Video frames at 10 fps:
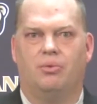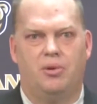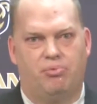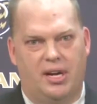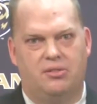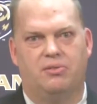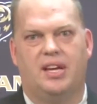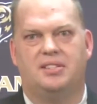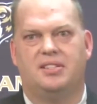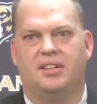when we break through
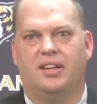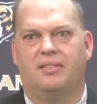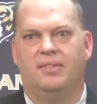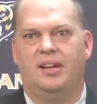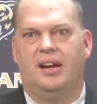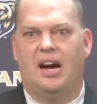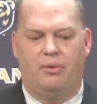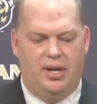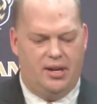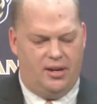that ceiling? How
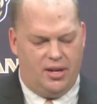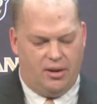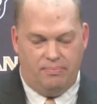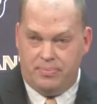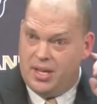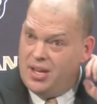are we going to know?